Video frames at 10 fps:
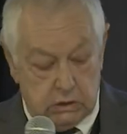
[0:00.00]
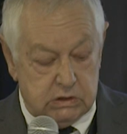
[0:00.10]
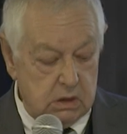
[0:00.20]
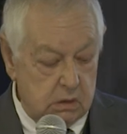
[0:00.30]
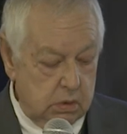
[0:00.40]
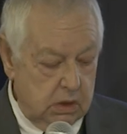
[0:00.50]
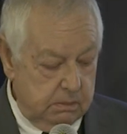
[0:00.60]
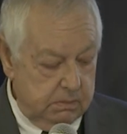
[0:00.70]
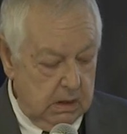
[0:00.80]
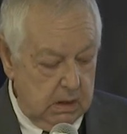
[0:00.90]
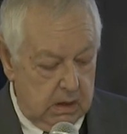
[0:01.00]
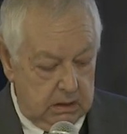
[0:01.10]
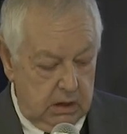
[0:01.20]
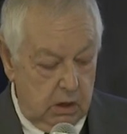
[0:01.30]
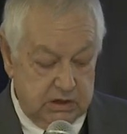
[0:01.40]
So,
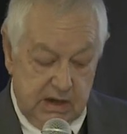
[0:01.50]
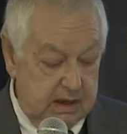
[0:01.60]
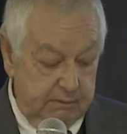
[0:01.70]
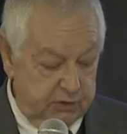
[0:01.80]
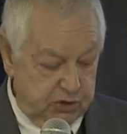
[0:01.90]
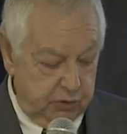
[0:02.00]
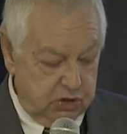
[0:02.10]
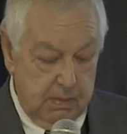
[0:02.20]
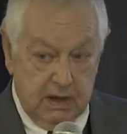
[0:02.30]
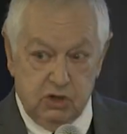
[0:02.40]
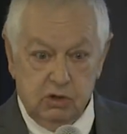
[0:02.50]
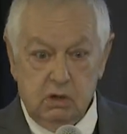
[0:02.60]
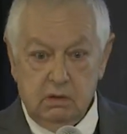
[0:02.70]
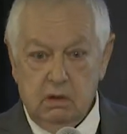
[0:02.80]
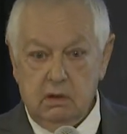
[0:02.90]
you know, it's any infrastructure
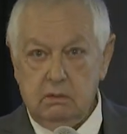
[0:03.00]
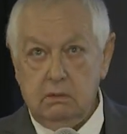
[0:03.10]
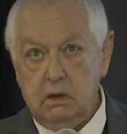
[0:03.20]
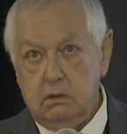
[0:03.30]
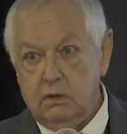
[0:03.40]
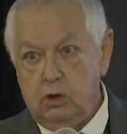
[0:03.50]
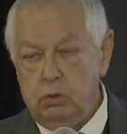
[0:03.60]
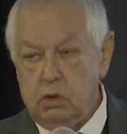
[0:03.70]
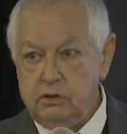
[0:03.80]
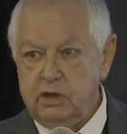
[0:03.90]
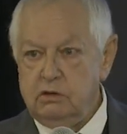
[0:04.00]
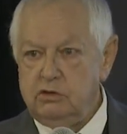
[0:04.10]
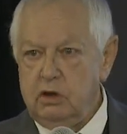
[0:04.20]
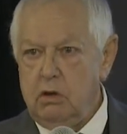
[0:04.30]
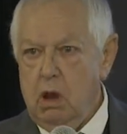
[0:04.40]
manager, and the group
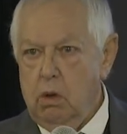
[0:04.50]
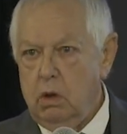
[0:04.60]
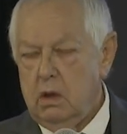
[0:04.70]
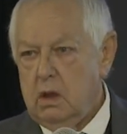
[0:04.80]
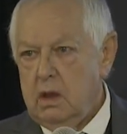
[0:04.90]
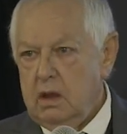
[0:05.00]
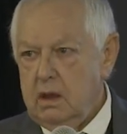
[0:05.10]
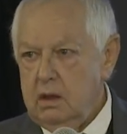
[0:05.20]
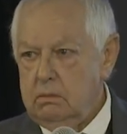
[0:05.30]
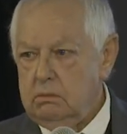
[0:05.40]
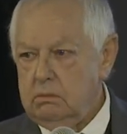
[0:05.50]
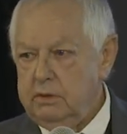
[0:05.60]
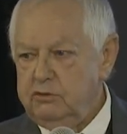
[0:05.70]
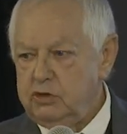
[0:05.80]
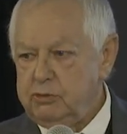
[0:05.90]
continues to grow.
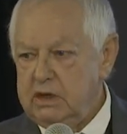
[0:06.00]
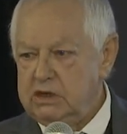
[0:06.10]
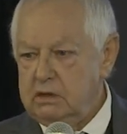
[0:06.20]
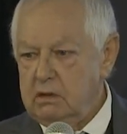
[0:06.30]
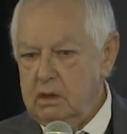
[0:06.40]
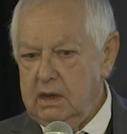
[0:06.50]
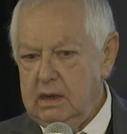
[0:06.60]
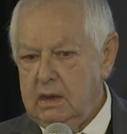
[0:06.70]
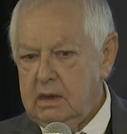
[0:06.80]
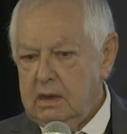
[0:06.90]
We've just recently